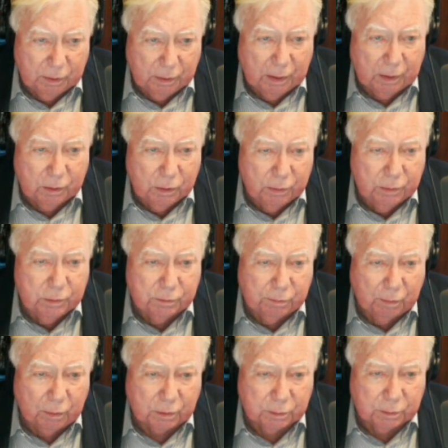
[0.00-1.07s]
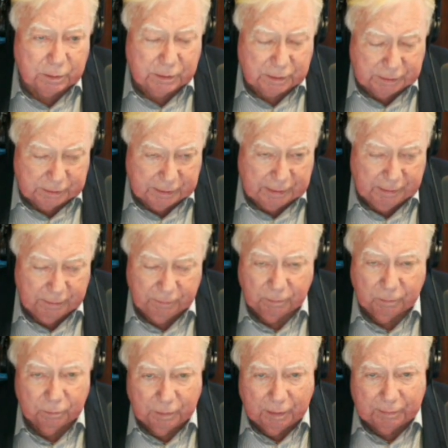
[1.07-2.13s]
Quds Force, which is the
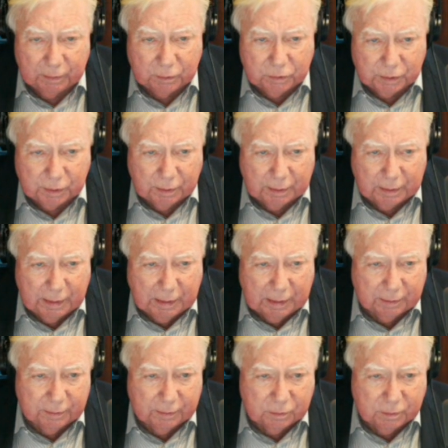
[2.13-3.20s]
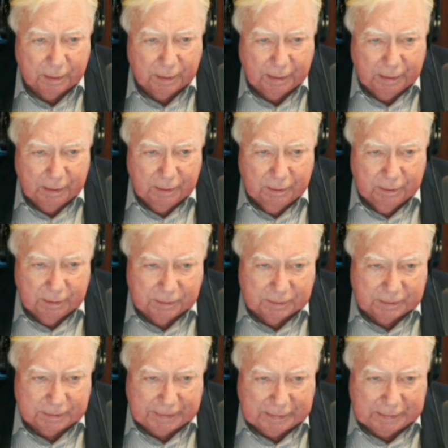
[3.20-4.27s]
Revolutionary Guard, this
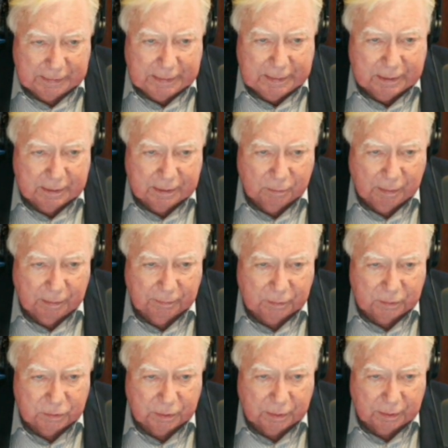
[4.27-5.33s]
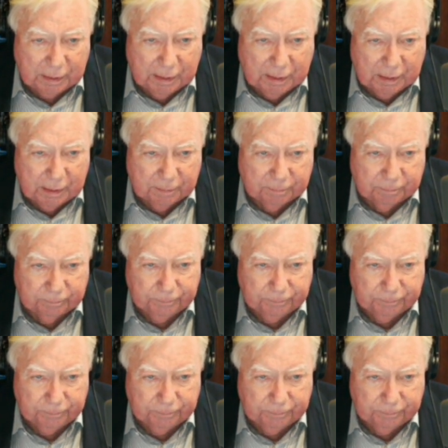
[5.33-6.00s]
is the elite of the Revolutionary Guard,